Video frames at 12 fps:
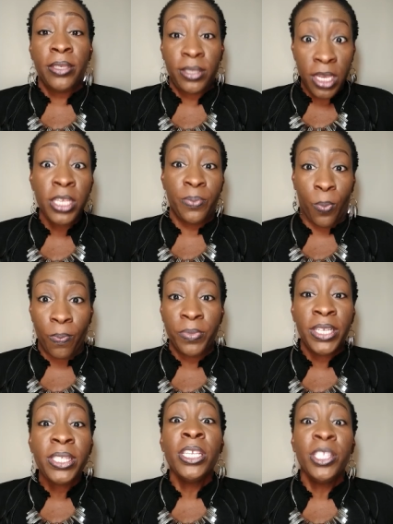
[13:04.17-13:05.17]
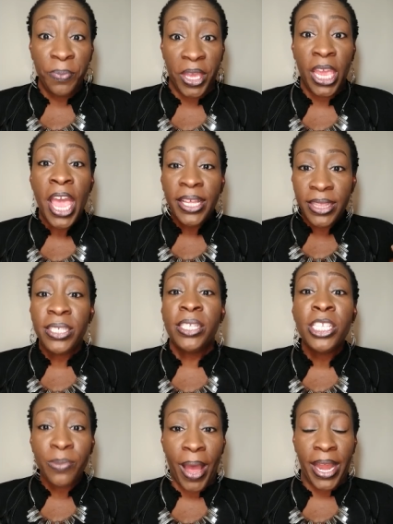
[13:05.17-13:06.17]
this is this is me. This
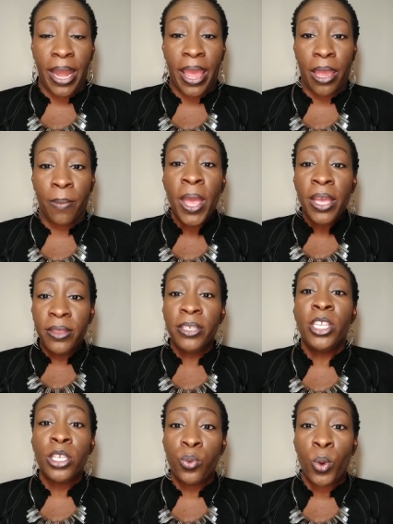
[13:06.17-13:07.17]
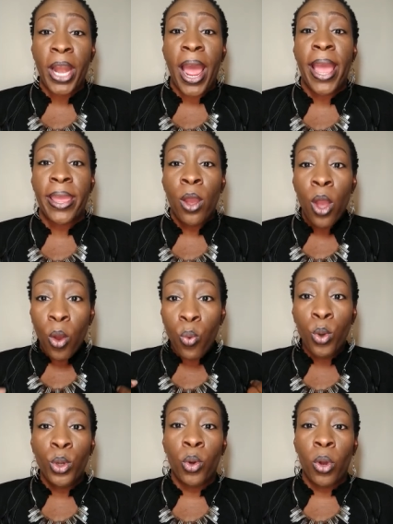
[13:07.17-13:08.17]
is my name. This is what I
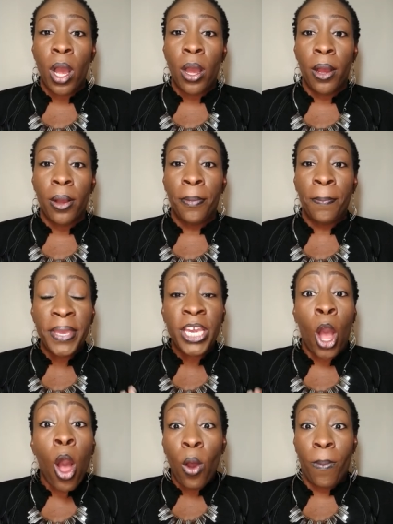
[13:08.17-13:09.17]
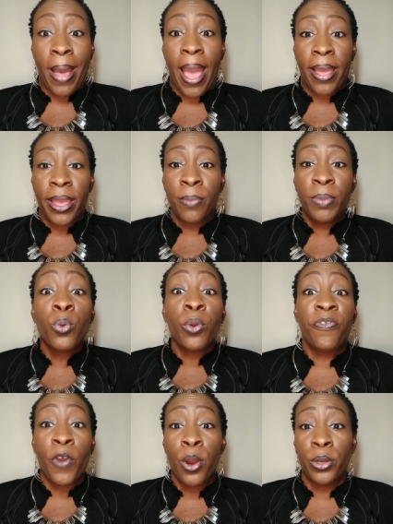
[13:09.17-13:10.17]
will um, be called by and be
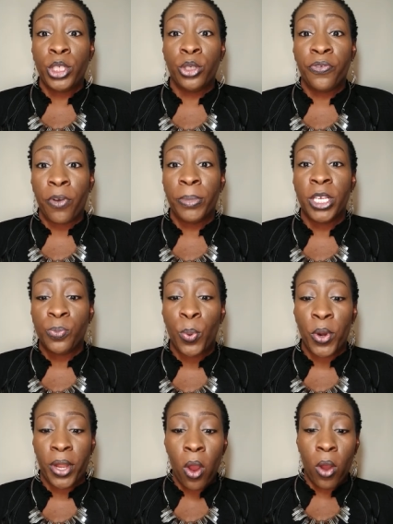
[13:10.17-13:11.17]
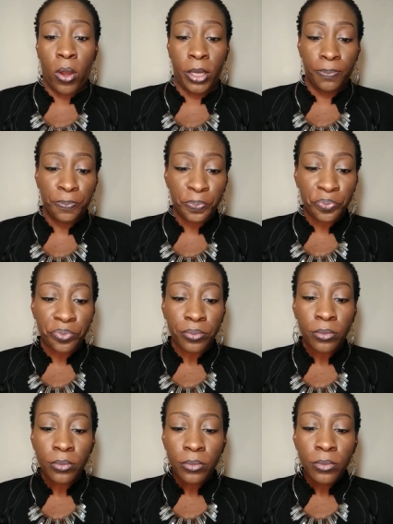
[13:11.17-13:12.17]
referred to from this point on.
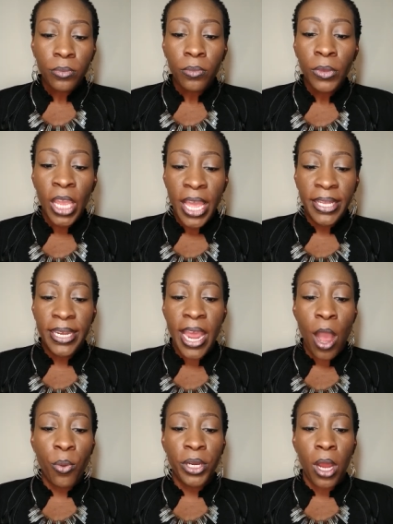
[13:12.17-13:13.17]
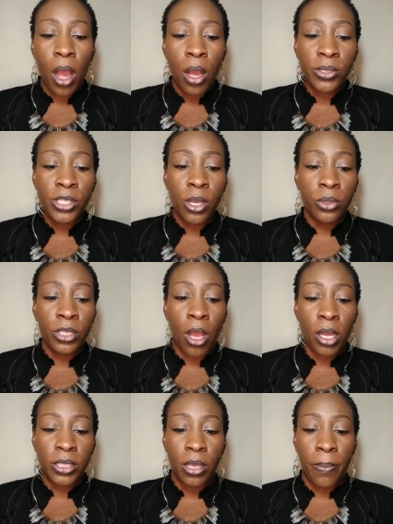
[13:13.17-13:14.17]
Now it also
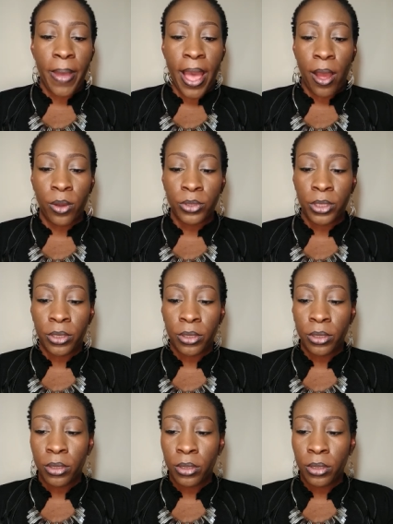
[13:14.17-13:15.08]
talks about